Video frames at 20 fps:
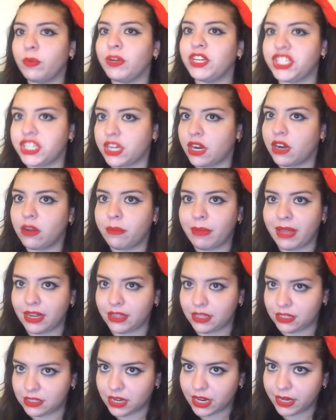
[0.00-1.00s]
we shared a bed
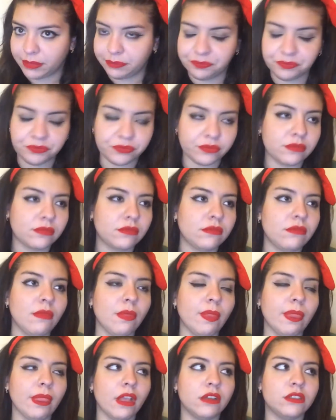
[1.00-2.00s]
at the time,
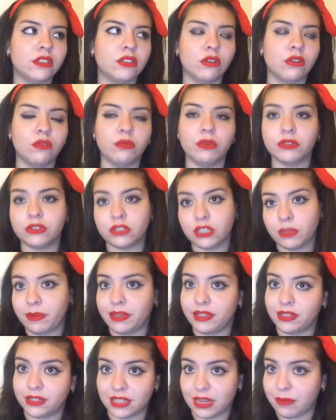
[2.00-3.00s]
so we're
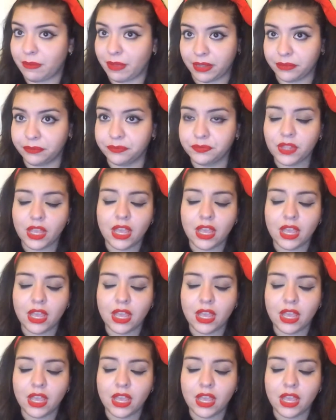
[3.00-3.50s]
sleeping in the same bed.